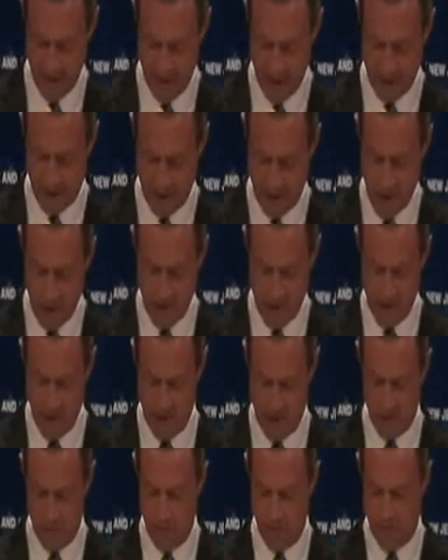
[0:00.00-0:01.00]
There's no
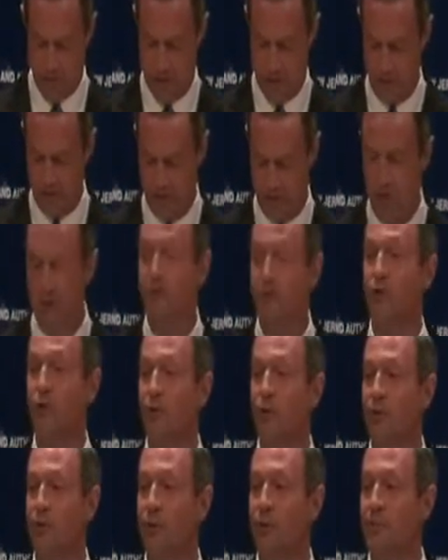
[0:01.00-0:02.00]
need to invest in the
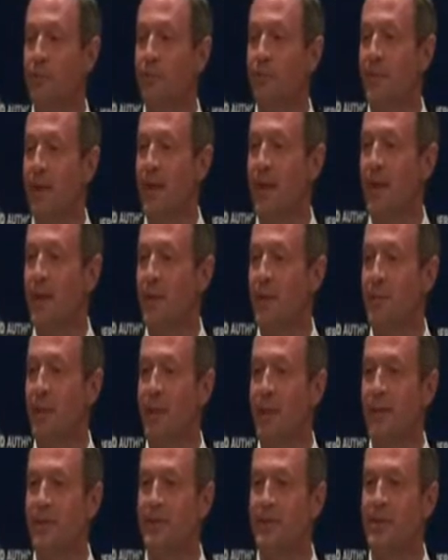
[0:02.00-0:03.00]
future.
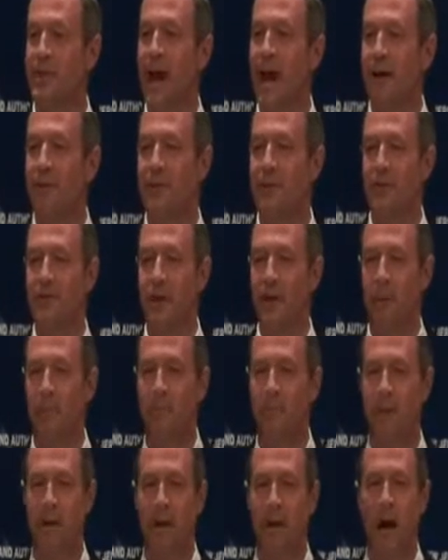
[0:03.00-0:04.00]
Because down is
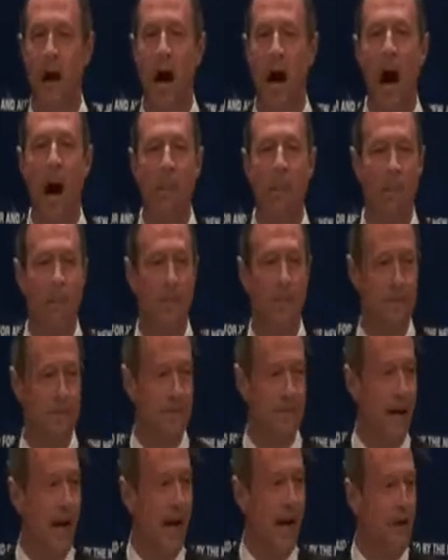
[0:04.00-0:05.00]
up, up
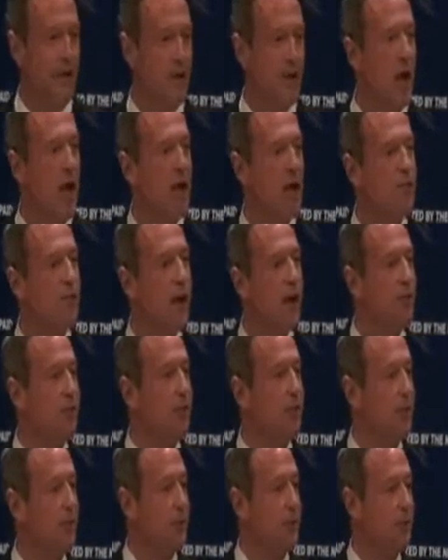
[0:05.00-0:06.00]
is down,
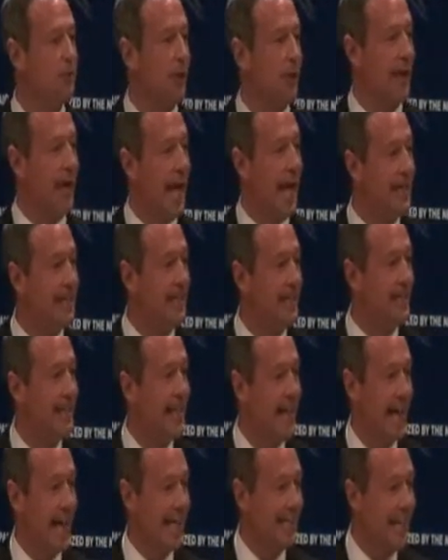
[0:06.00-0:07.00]
vegetables are candy,
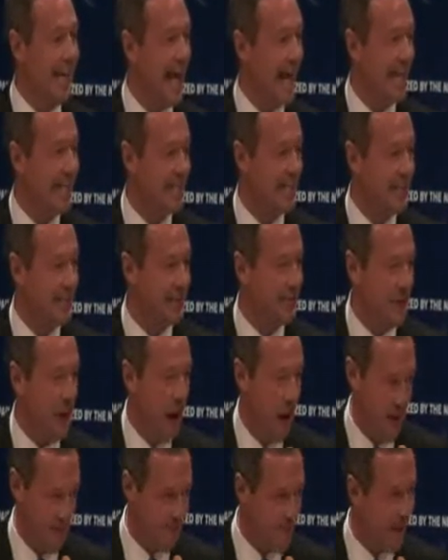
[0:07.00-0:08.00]
and candies
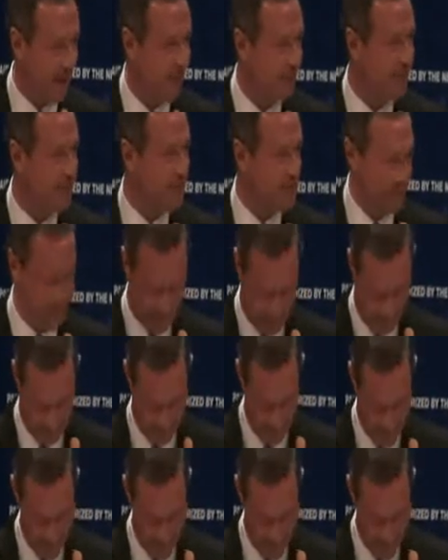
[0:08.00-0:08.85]
are vegetables.